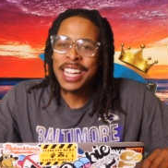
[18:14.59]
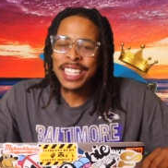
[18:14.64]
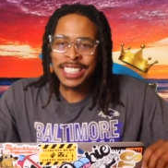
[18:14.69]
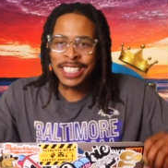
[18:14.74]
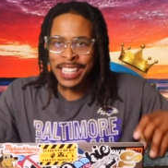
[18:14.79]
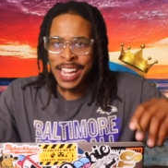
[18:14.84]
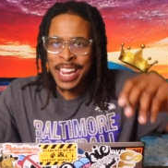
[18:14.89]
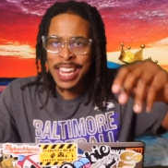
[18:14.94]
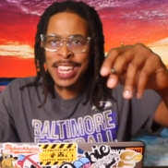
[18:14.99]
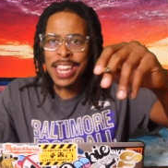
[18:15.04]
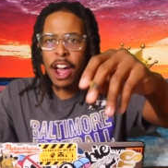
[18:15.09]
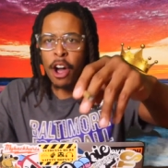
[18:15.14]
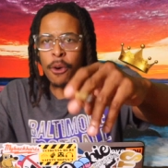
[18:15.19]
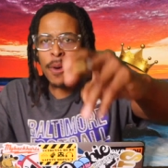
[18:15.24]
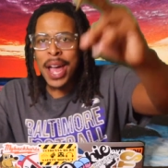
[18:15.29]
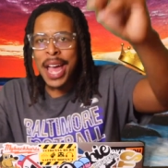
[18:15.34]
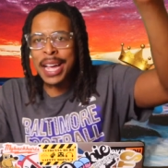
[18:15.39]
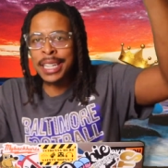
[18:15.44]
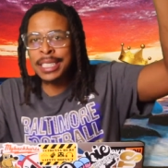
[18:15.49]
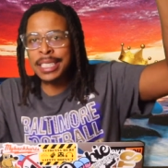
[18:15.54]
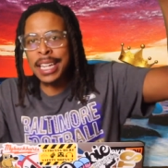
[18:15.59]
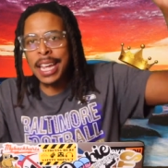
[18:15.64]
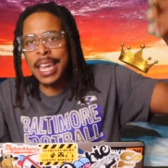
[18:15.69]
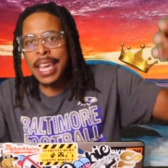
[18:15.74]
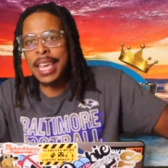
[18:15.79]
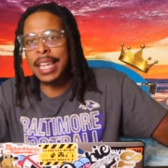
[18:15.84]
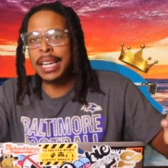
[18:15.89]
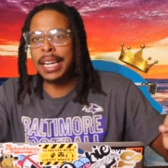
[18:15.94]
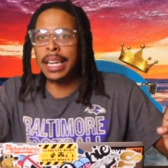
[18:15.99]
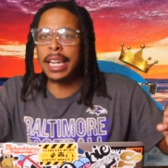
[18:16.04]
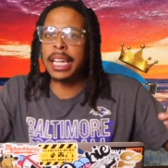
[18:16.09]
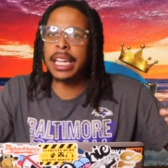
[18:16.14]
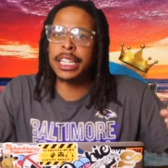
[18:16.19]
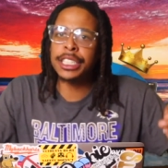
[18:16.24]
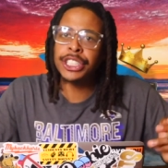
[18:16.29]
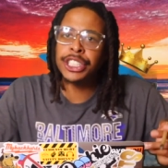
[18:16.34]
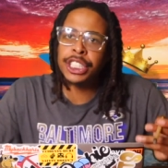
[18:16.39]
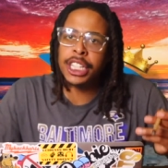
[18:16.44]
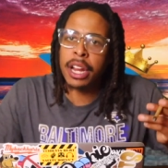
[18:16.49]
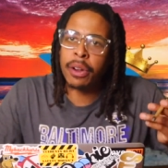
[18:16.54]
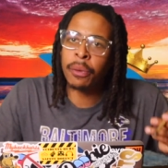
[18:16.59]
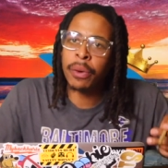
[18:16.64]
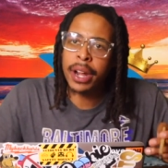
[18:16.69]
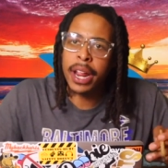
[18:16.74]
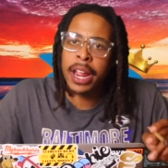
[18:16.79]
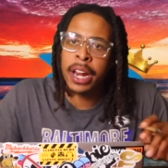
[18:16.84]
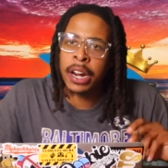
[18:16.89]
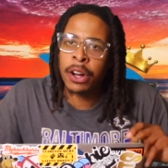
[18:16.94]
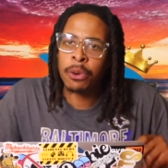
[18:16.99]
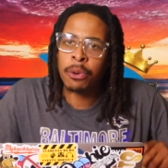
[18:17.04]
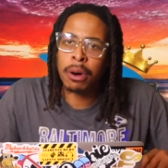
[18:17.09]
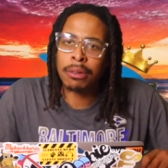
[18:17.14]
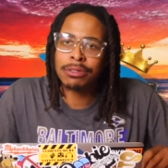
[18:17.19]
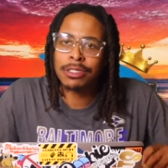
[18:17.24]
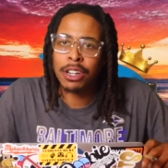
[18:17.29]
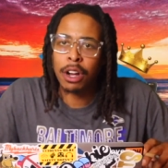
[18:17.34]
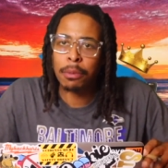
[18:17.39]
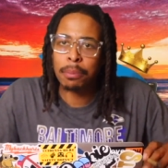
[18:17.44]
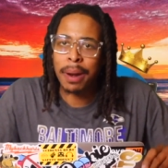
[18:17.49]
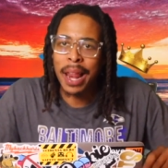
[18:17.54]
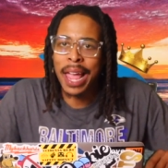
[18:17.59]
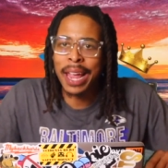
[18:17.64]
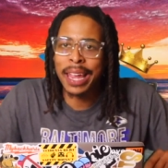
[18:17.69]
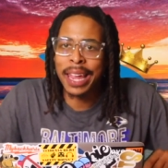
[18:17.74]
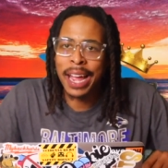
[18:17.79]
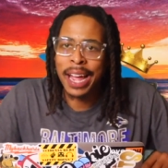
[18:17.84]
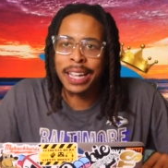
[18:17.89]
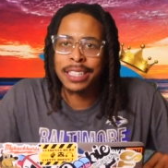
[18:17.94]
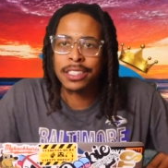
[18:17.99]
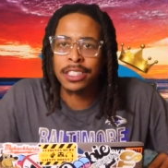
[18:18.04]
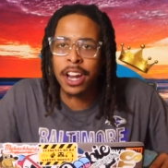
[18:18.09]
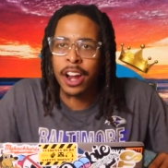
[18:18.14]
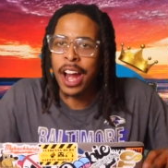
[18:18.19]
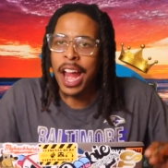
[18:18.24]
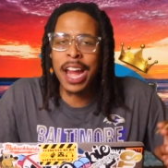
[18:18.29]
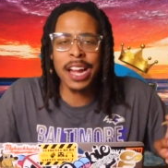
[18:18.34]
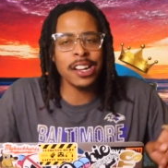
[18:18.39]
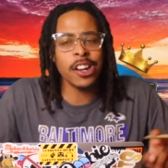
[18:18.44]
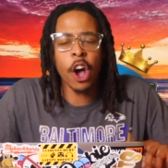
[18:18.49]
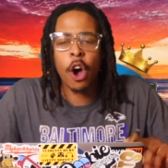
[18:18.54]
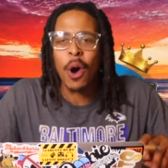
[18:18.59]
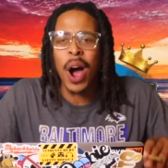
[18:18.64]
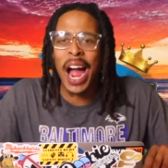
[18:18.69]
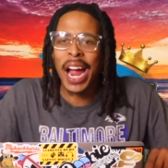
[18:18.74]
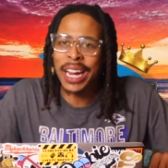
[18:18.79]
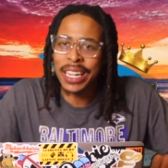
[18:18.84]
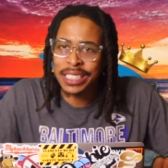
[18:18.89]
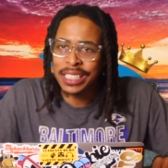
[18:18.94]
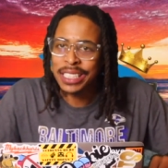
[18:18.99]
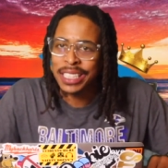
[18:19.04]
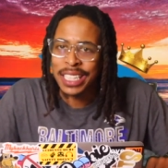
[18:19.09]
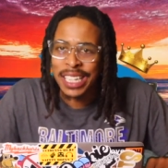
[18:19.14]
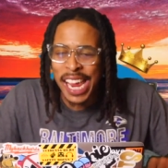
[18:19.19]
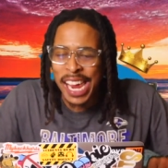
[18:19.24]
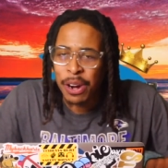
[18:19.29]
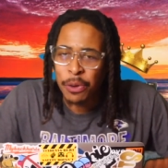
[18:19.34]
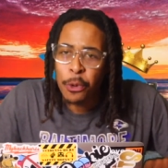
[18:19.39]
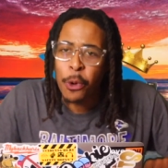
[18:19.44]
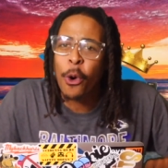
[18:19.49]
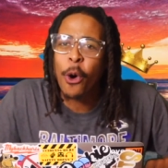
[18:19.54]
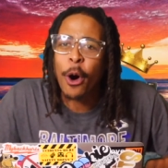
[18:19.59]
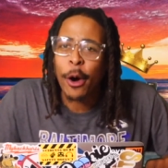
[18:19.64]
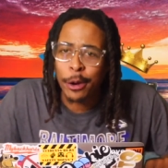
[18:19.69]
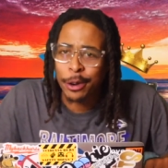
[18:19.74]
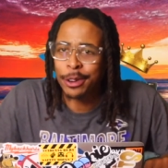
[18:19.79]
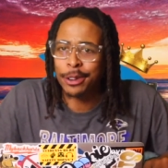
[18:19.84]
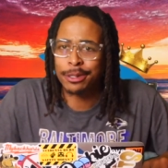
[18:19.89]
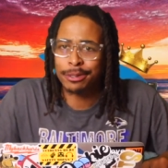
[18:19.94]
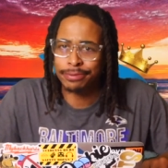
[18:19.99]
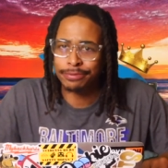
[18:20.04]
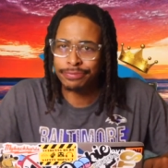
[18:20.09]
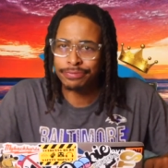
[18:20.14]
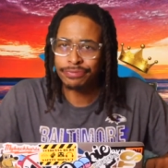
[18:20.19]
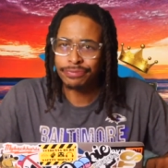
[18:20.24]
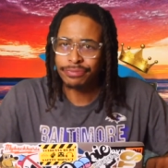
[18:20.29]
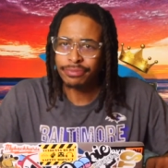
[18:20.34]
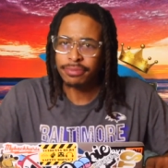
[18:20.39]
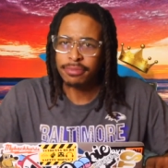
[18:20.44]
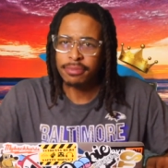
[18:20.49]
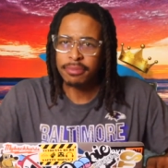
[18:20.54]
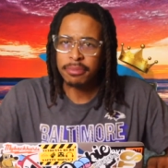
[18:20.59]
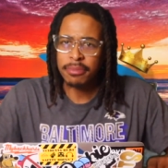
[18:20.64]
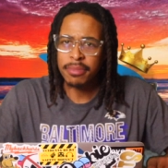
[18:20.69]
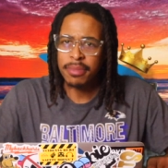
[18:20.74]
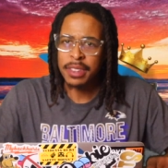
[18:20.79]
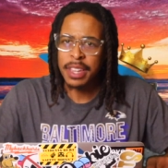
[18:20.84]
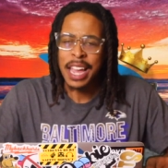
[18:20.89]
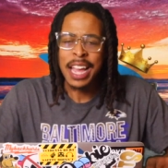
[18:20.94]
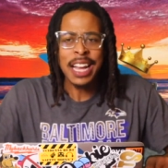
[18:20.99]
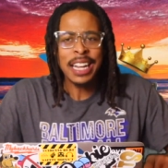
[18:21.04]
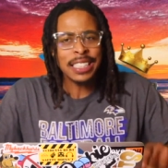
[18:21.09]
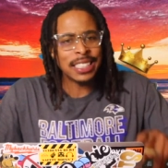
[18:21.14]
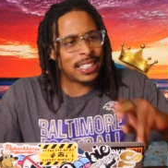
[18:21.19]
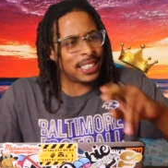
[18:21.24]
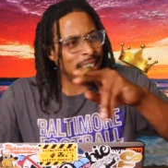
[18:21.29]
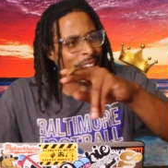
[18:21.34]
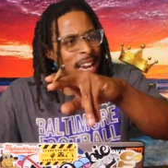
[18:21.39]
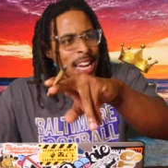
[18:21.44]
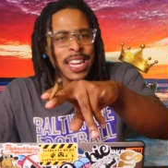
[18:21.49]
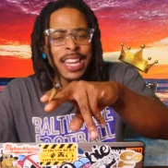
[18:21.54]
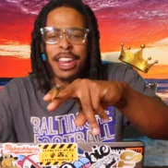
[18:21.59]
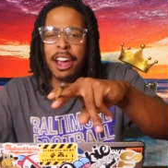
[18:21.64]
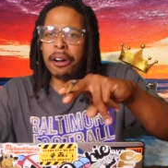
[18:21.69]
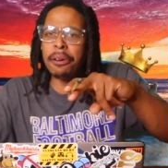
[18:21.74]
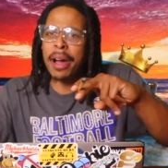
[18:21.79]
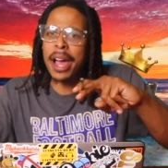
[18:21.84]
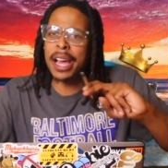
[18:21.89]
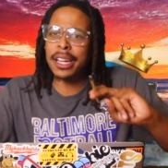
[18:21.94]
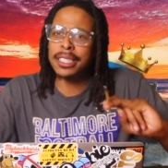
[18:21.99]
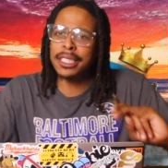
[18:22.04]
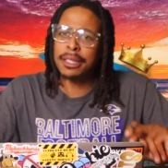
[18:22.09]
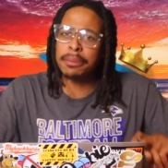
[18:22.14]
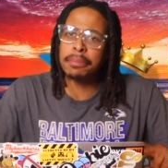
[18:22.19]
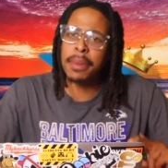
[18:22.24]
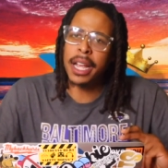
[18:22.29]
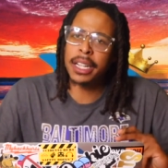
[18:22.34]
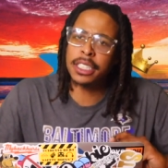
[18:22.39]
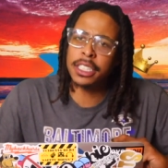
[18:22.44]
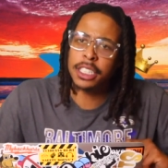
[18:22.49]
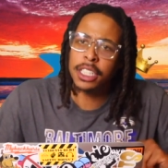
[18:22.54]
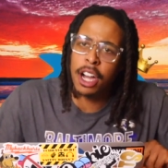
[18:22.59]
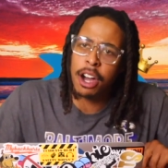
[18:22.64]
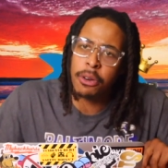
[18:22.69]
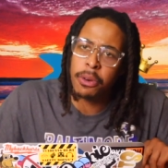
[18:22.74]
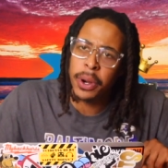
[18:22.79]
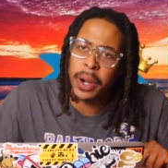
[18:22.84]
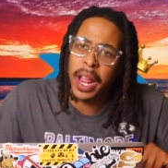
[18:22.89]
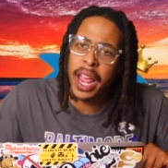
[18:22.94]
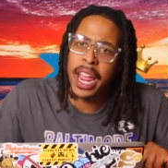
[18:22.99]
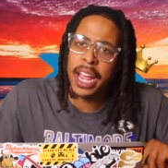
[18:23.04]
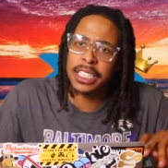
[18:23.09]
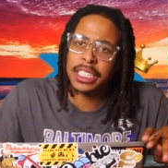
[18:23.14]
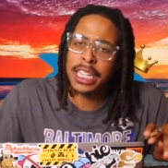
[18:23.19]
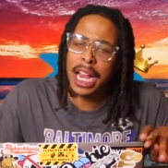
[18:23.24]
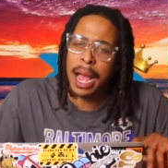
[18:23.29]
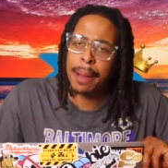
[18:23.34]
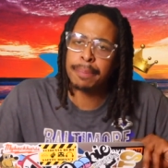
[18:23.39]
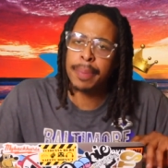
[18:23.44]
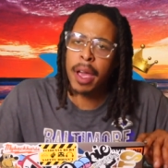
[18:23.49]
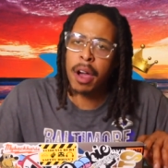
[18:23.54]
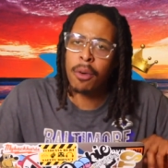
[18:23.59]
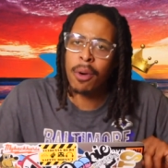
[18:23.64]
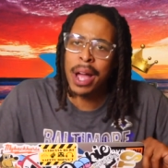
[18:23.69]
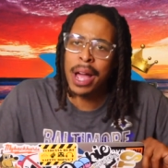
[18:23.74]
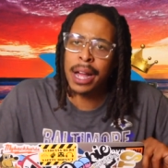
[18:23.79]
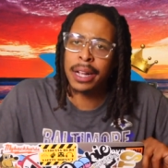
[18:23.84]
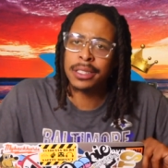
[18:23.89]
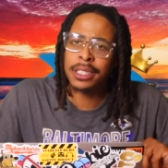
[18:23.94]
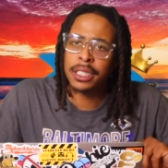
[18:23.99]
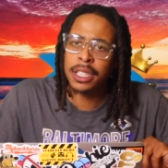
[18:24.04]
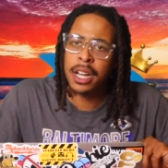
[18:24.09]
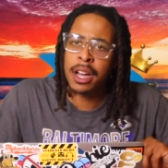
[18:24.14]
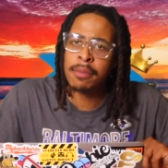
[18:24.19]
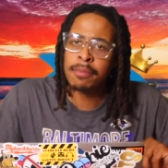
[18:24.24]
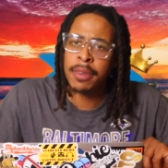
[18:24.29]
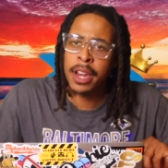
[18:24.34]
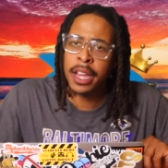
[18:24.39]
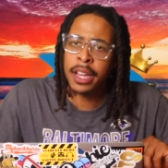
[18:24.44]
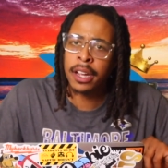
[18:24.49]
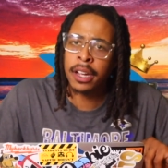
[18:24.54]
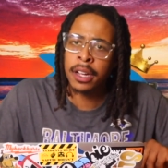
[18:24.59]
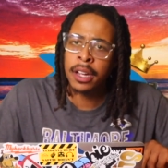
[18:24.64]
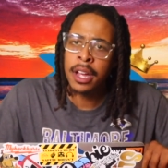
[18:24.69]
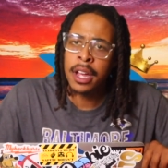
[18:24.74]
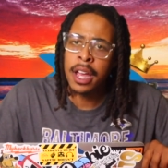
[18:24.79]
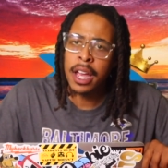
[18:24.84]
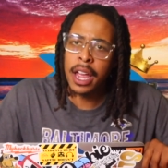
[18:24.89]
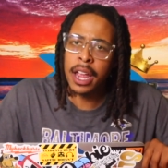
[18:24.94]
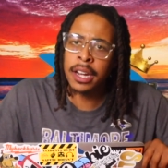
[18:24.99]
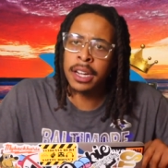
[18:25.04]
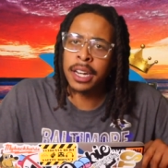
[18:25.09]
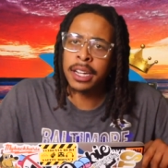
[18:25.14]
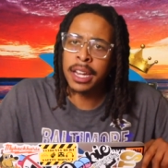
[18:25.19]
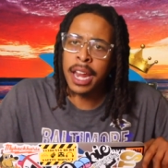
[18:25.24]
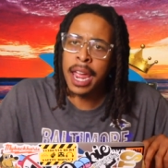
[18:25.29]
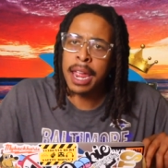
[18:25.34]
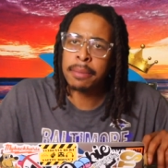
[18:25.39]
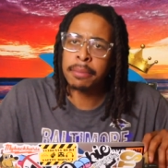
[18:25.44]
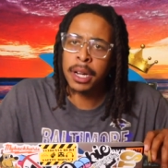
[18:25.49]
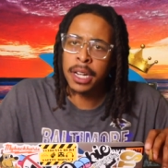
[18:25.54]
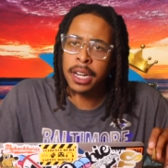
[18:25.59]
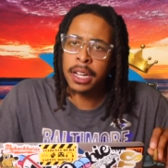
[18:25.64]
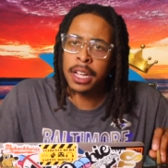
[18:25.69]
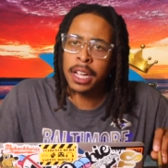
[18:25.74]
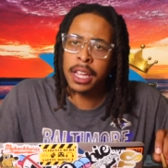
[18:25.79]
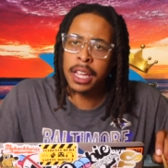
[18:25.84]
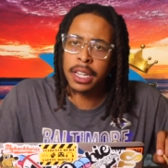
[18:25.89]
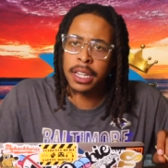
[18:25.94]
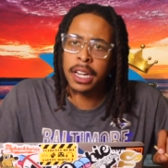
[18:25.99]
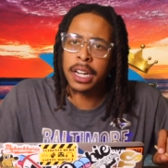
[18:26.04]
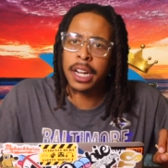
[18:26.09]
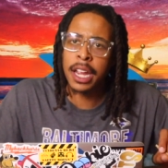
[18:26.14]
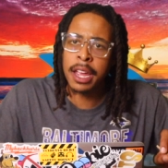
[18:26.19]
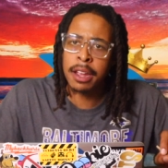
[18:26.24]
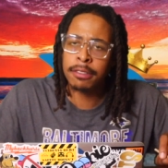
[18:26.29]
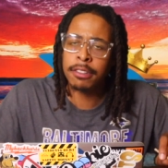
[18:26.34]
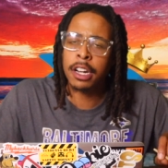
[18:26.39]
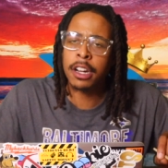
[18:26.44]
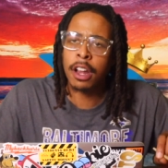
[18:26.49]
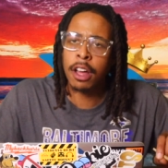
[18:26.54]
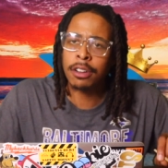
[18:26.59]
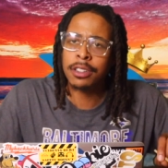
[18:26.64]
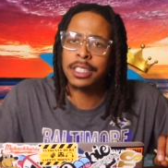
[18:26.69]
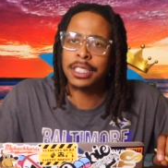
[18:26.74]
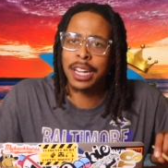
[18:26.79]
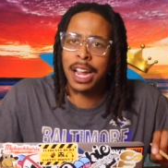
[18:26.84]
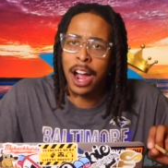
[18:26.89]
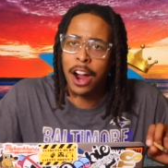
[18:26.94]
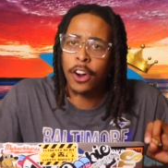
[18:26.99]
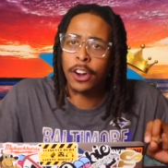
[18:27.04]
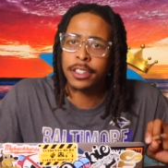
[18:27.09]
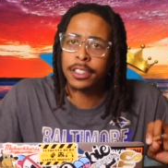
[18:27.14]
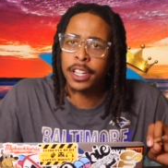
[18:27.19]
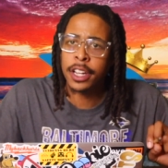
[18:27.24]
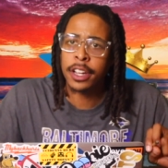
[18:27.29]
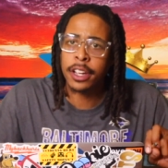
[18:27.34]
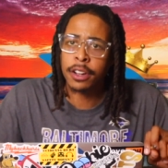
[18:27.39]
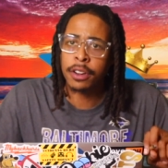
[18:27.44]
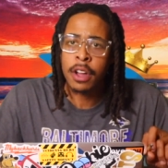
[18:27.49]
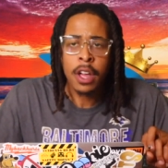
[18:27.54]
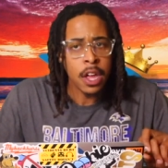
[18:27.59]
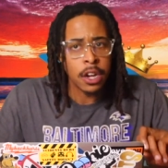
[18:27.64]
Take your ass to Italy and shit where they don't want your black ass there. Ain't no ice in their water. Take your ass to Mexico where they'll chop your ass up, nigga, in the name of the, the him love cartel.